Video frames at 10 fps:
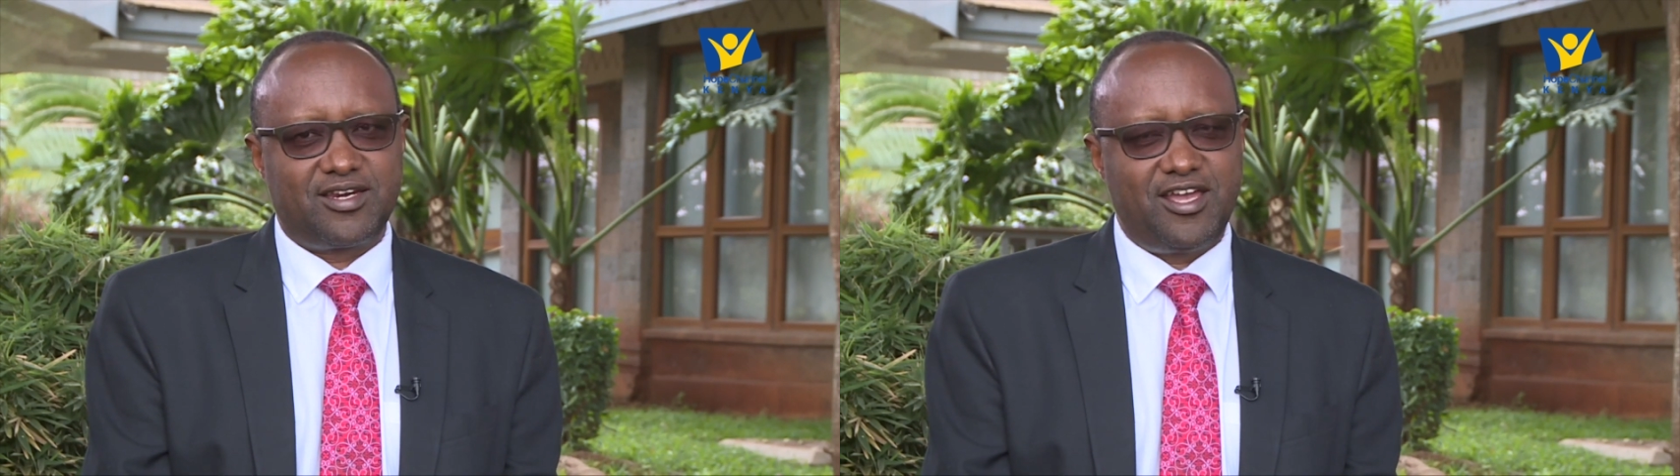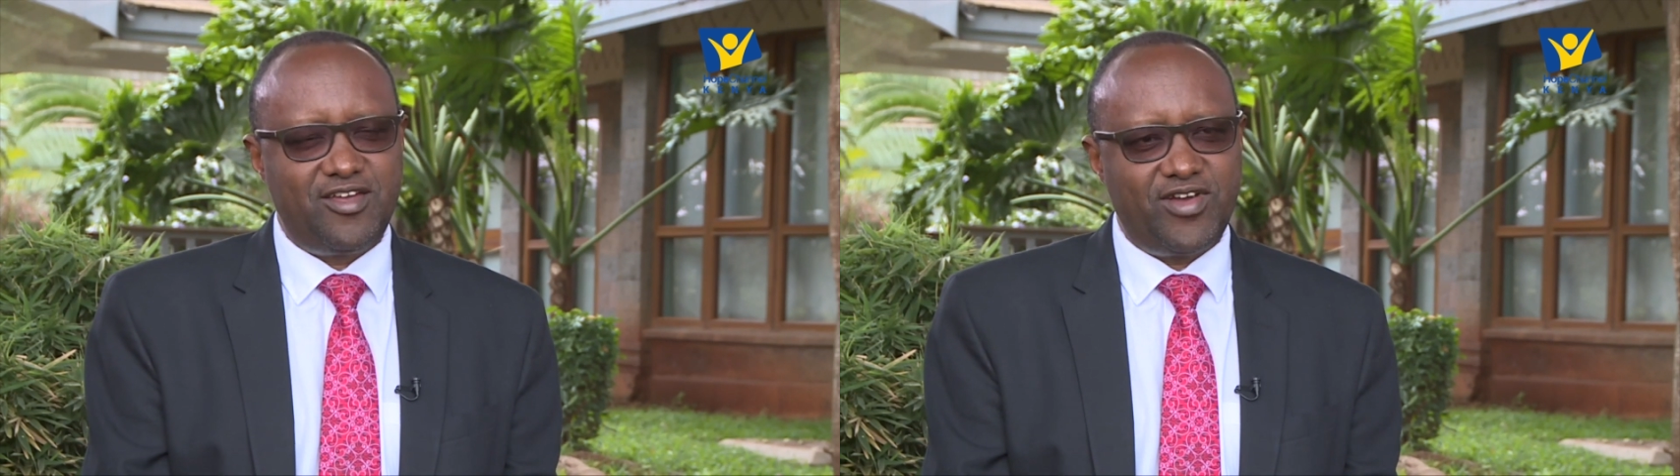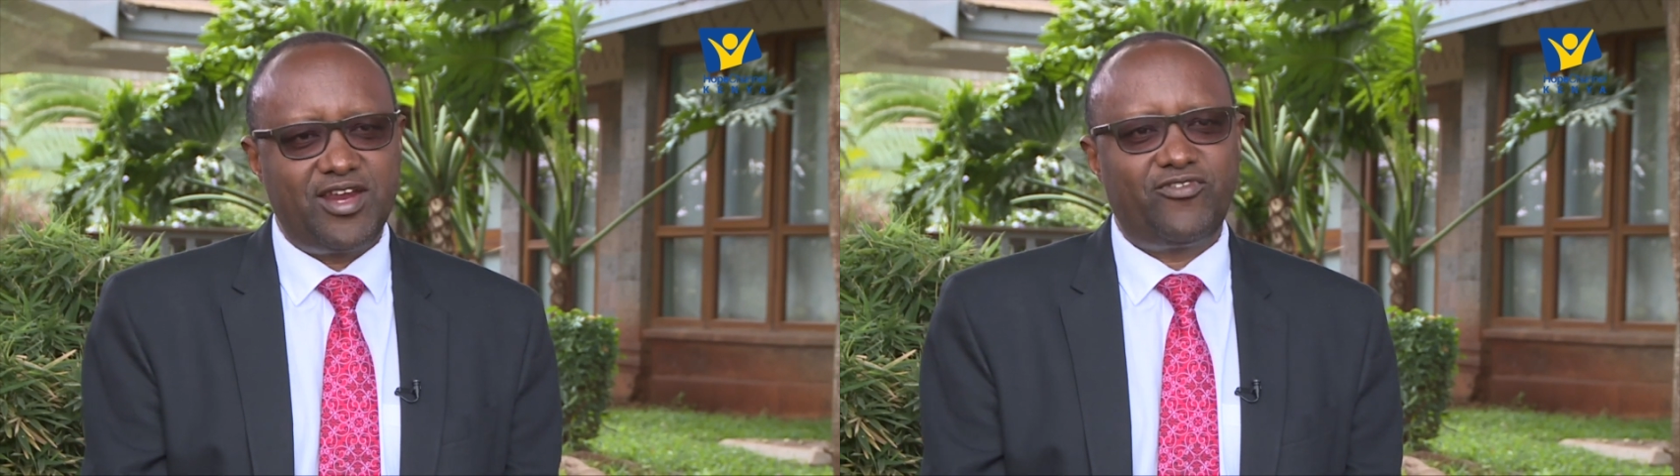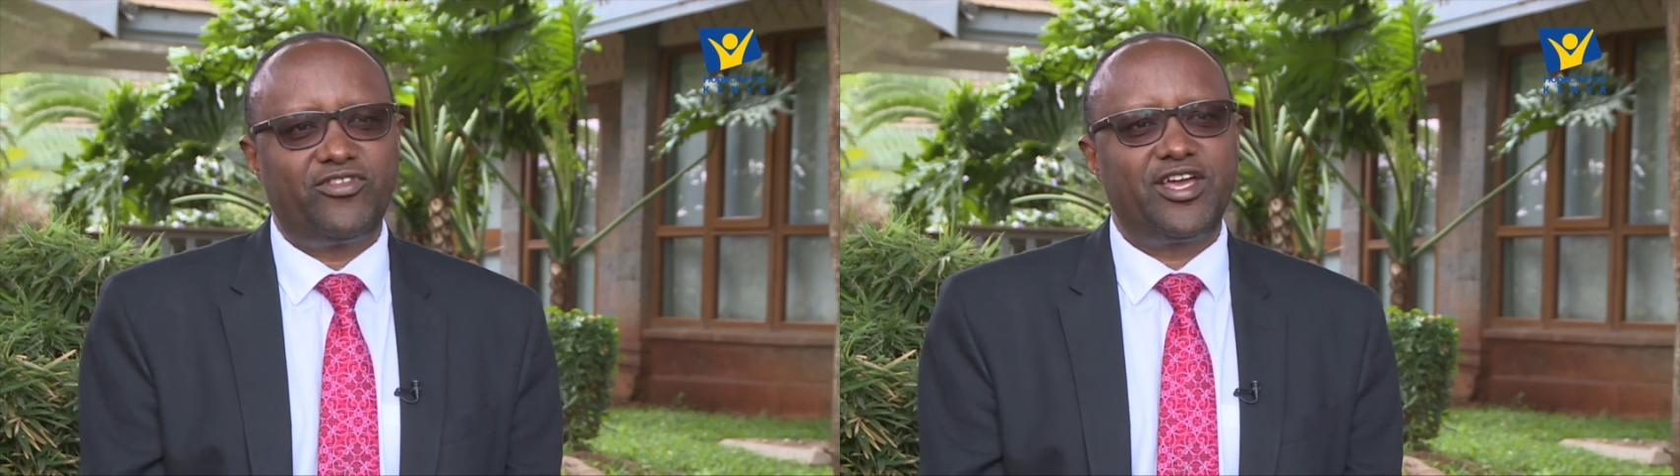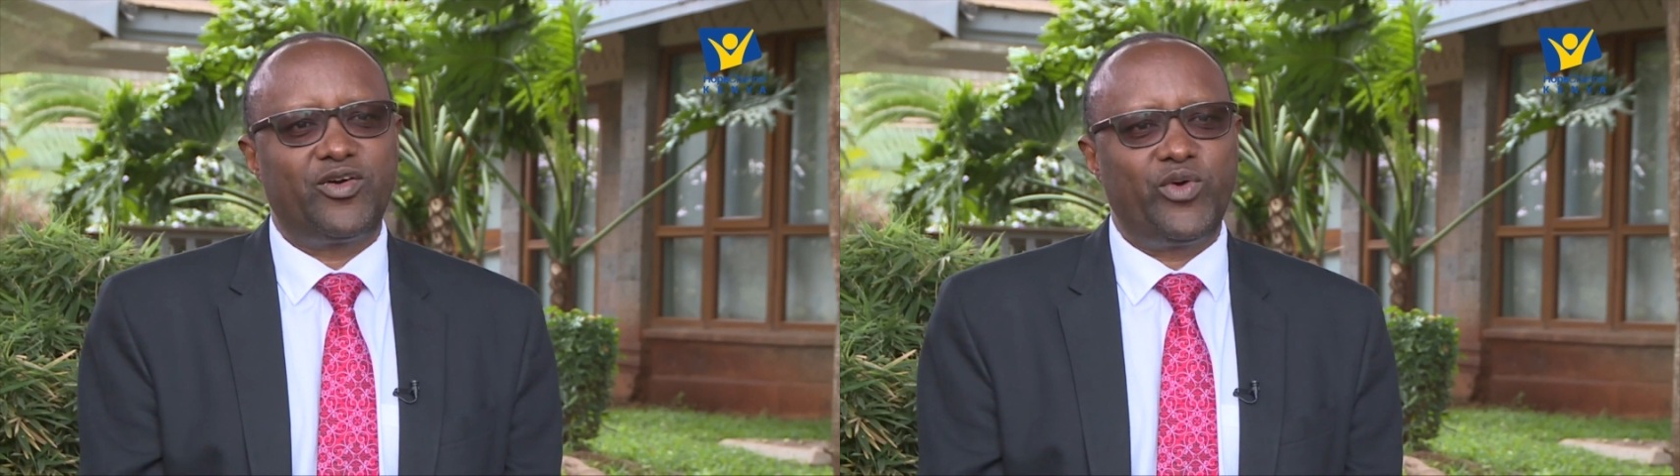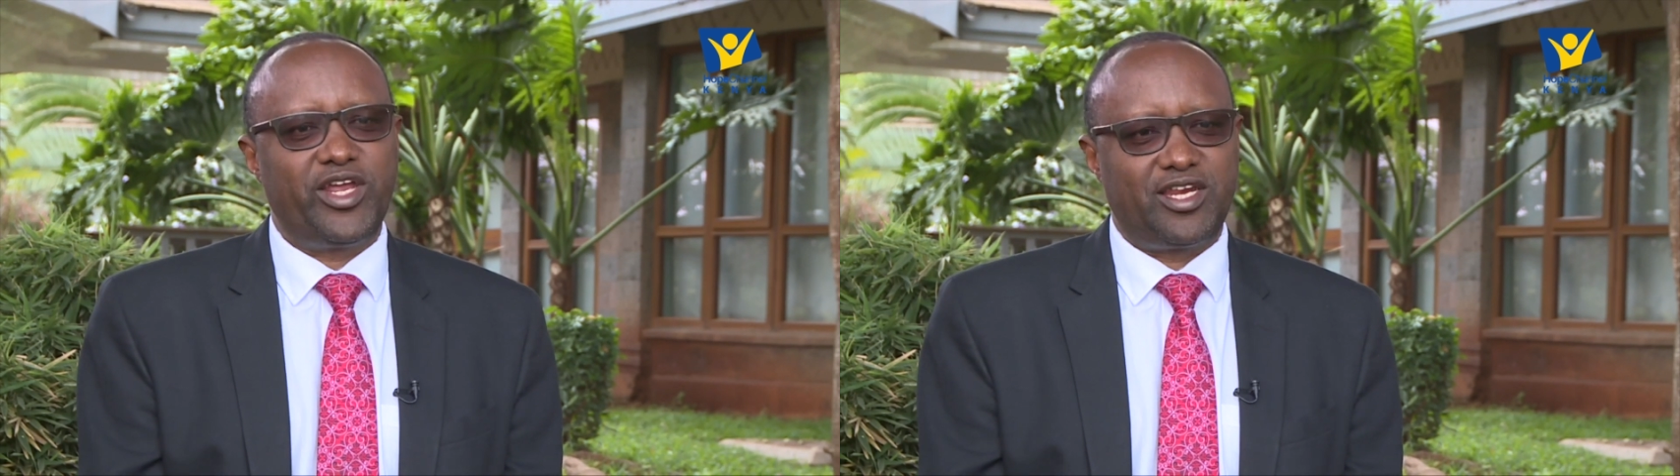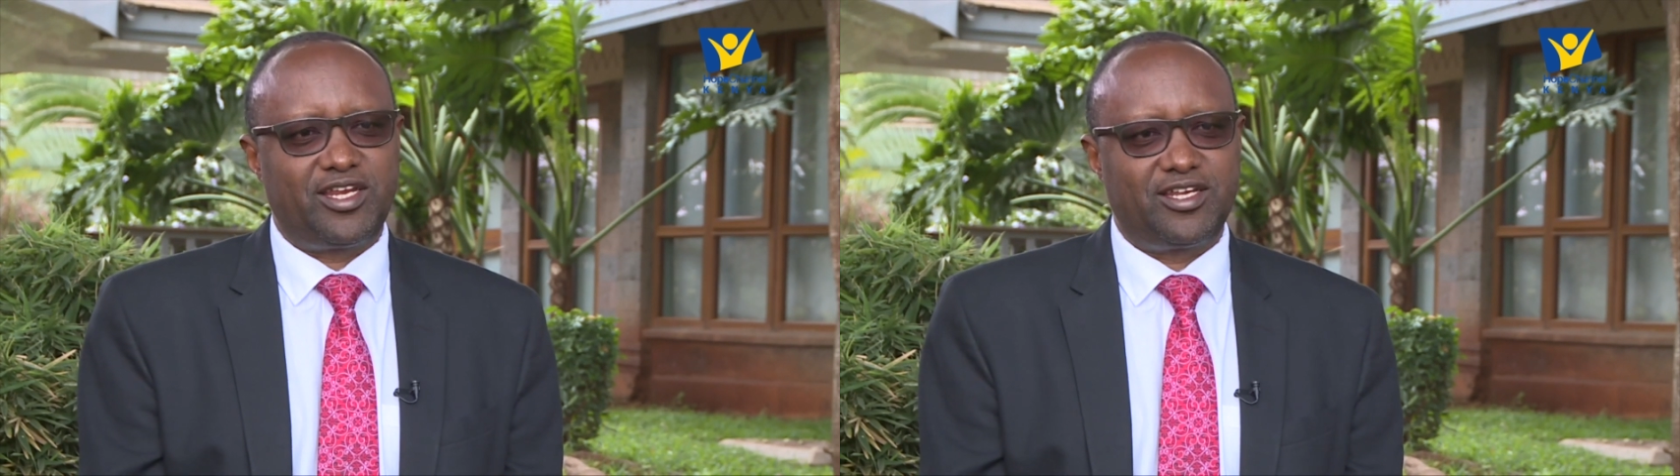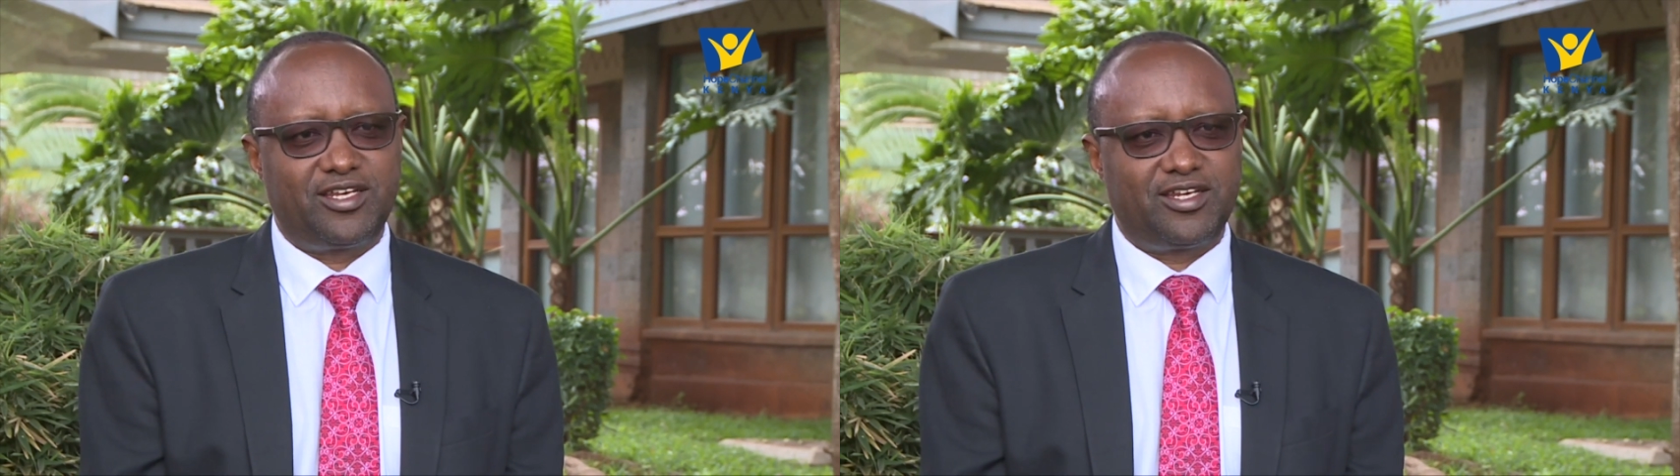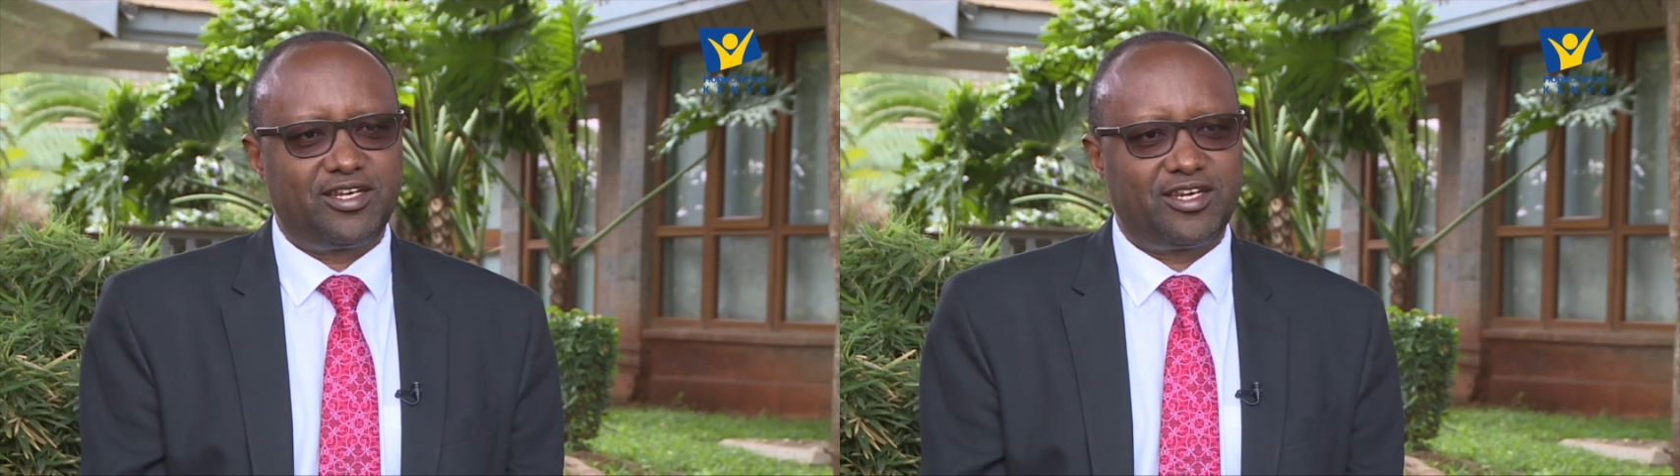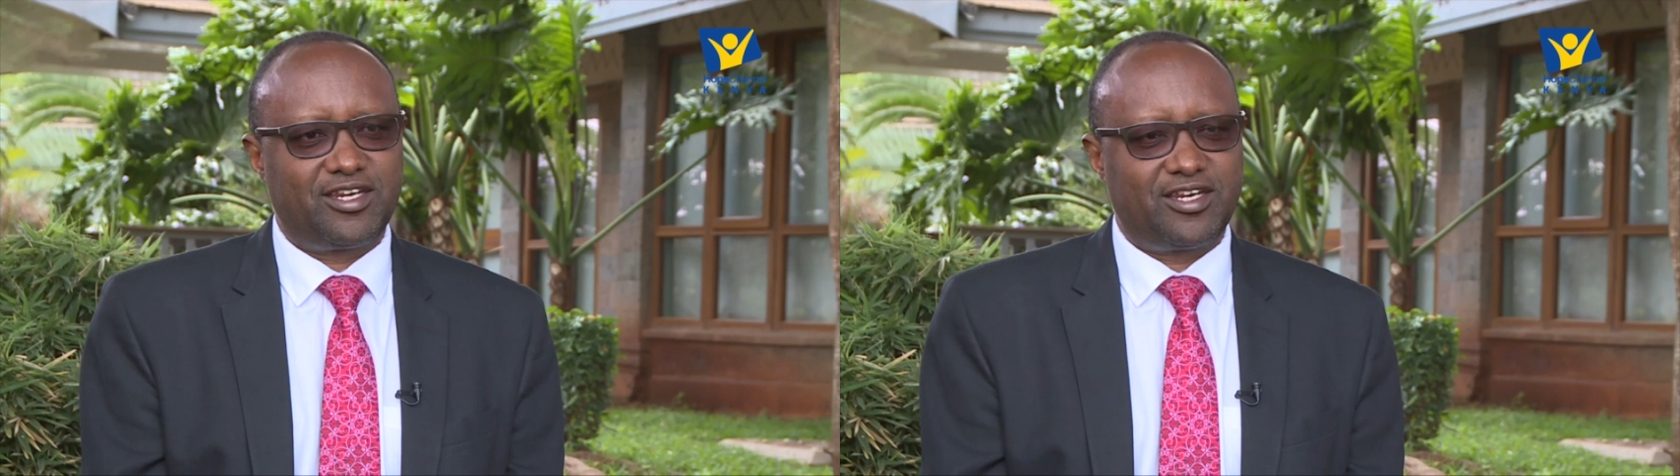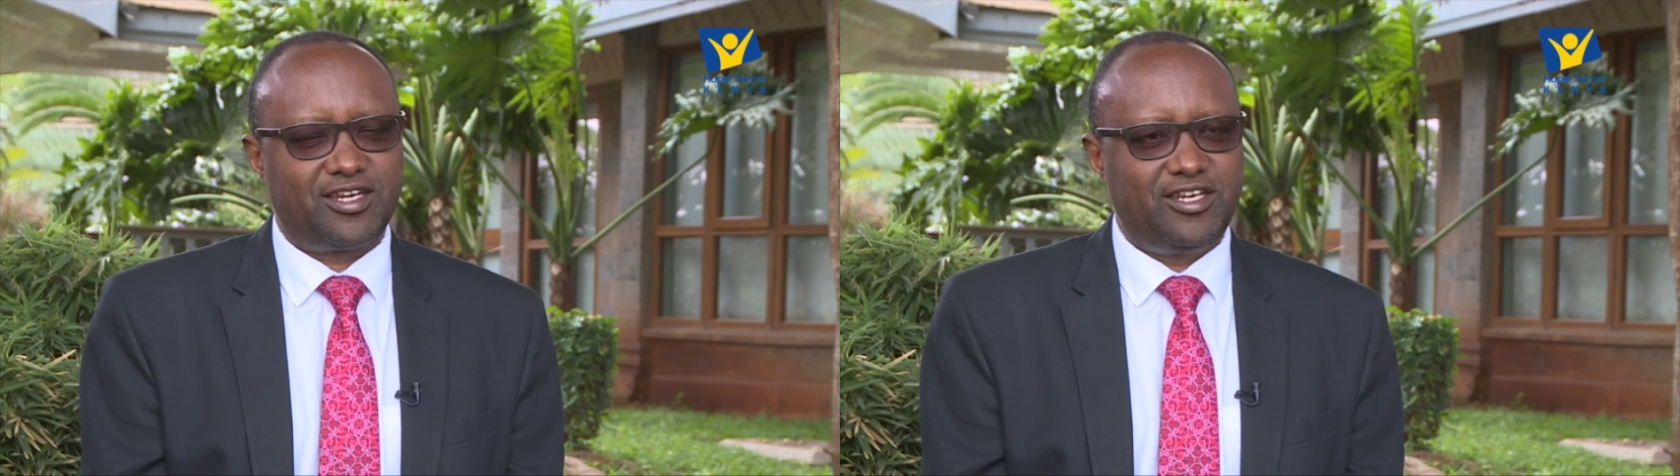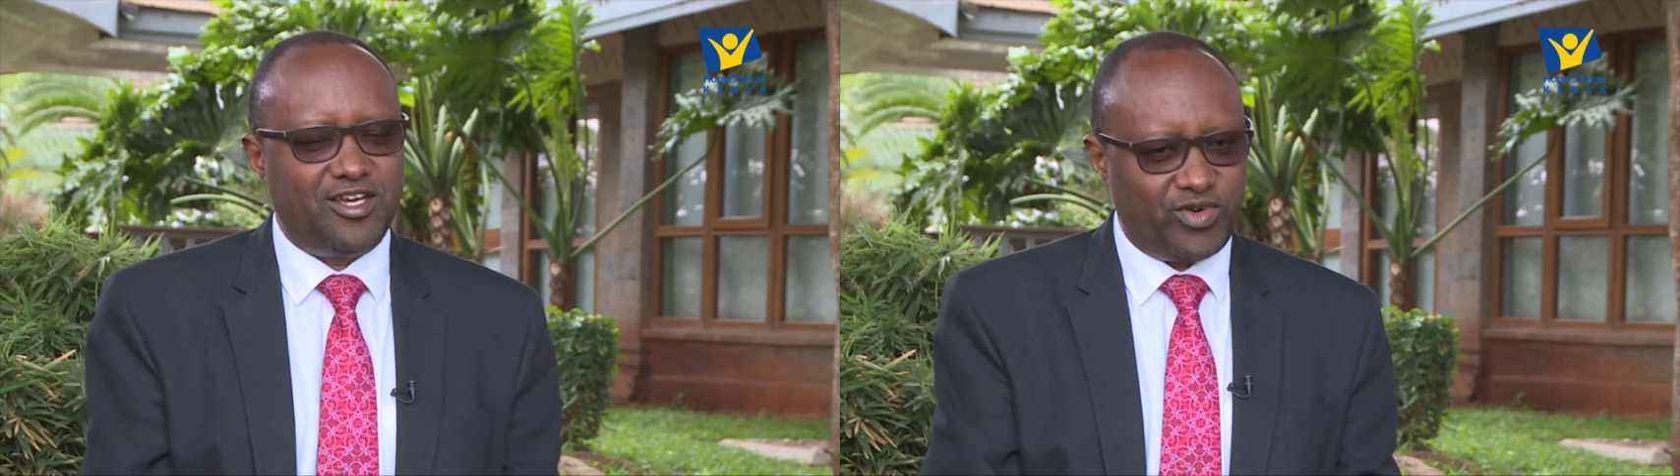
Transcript: even if they win, they